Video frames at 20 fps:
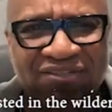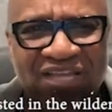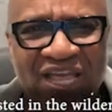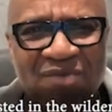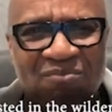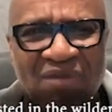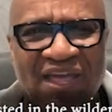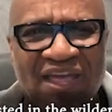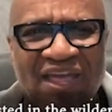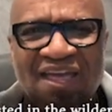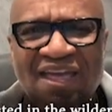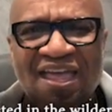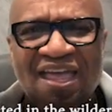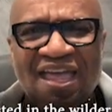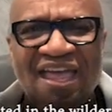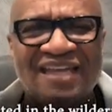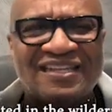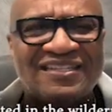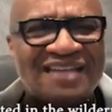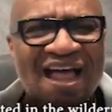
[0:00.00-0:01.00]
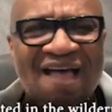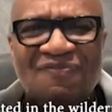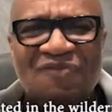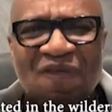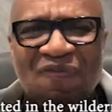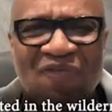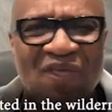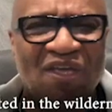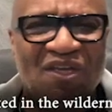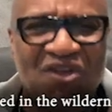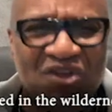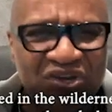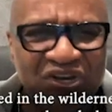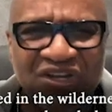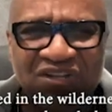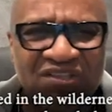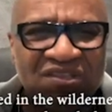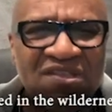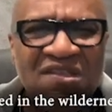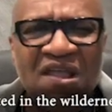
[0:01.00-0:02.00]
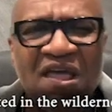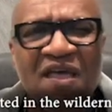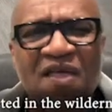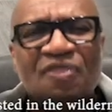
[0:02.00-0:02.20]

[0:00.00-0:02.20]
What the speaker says: Amen. It's not that they couldn't.